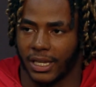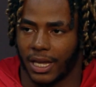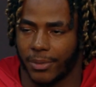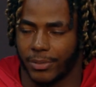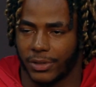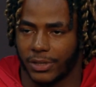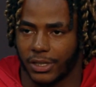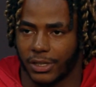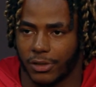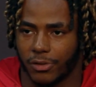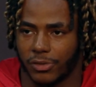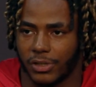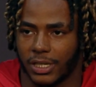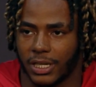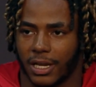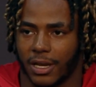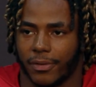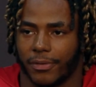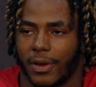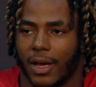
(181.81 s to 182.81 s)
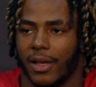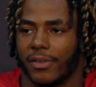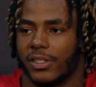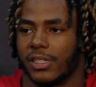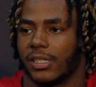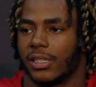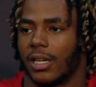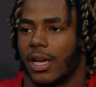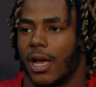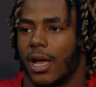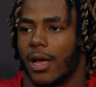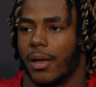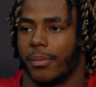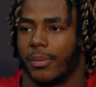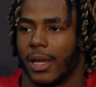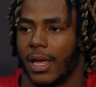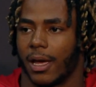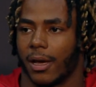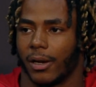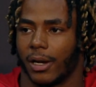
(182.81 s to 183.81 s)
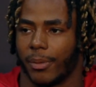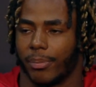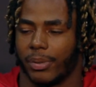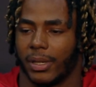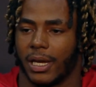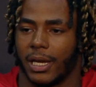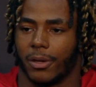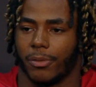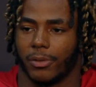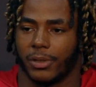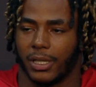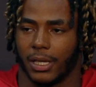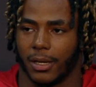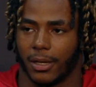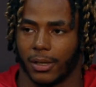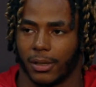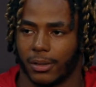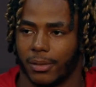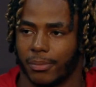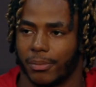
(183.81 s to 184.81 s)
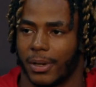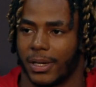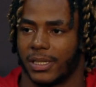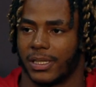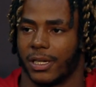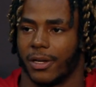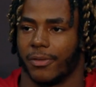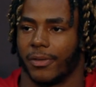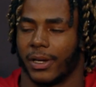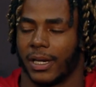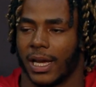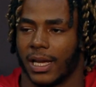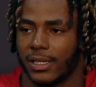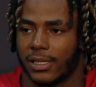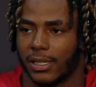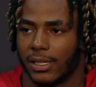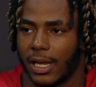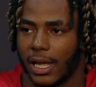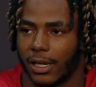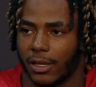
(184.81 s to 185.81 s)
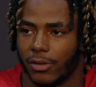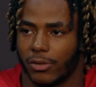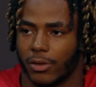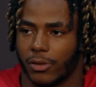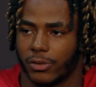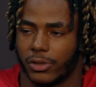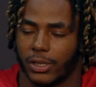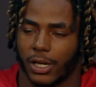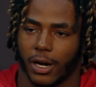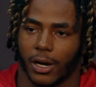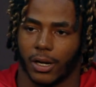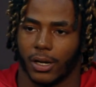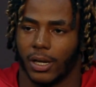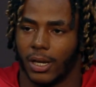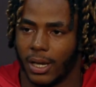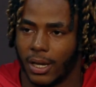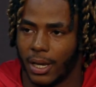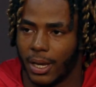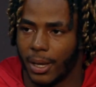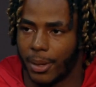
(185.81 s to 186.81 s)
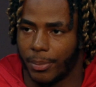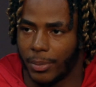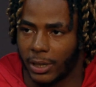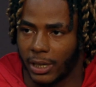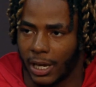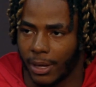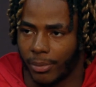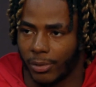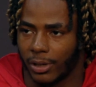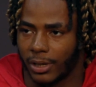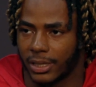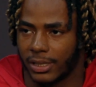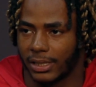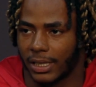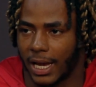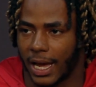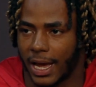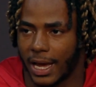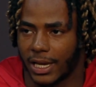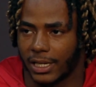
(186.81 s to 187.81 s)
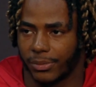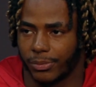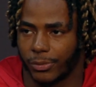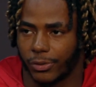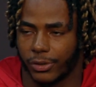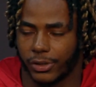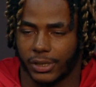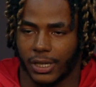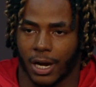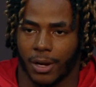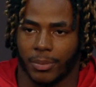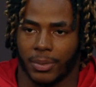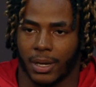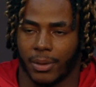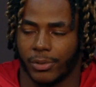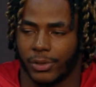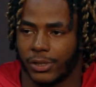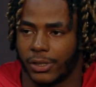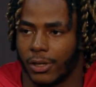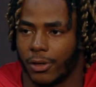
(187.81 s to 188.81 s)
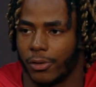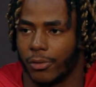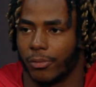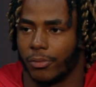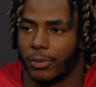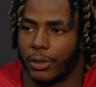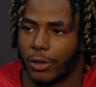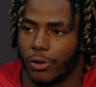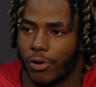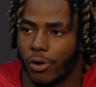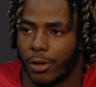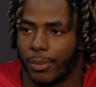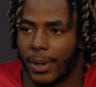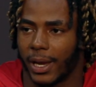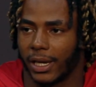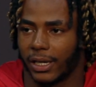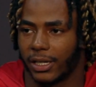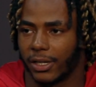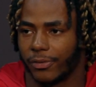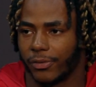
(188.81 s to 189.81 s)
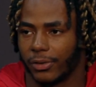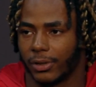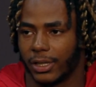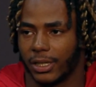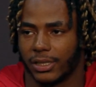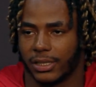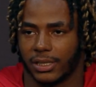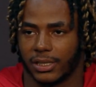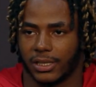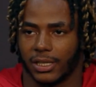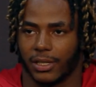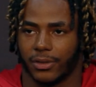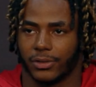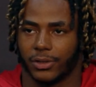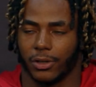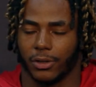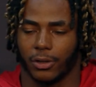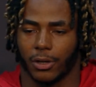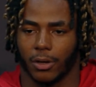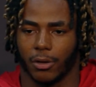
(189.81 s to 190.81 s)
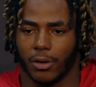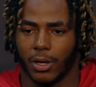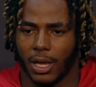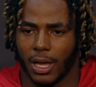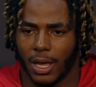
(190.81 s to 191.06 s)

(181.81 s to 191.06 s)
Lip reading: game is in UCF, I've just calmed down. I played within myself. I got to, like, you know, start being able to disguise more, start being able to show the quarterback different looks and stuff. So, you know,